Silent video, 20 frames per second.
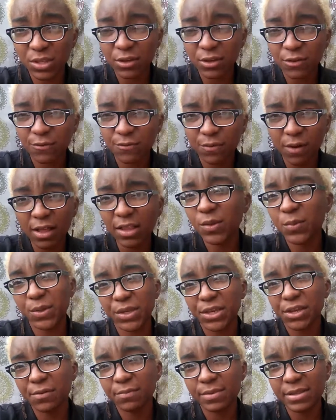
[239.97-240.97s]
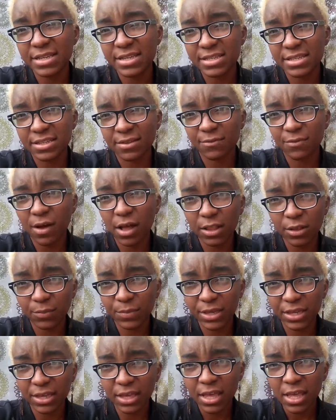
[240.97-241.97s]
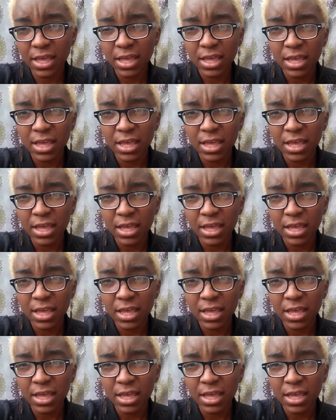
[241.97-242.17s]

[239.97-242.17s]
you're following your bliss and following